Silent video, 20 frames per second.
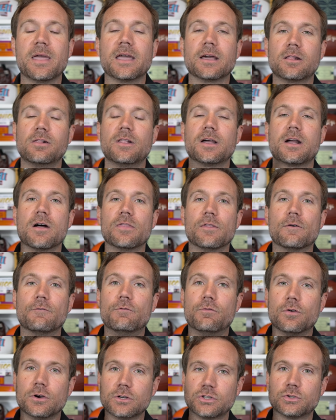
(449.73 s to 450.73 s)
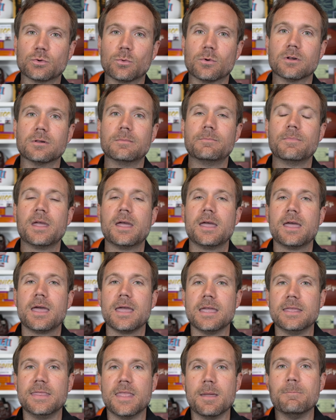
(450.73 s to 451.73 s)
and click on the virtual
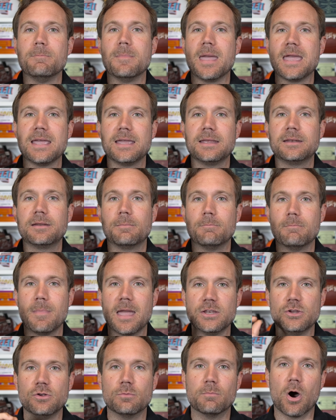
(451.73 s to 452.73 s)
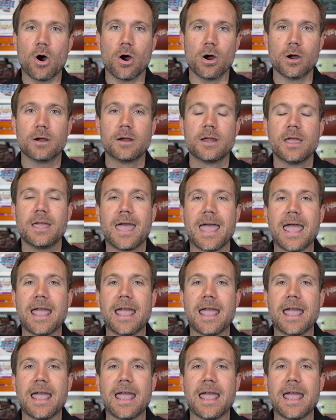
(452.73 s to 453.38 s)
in the main menu bar.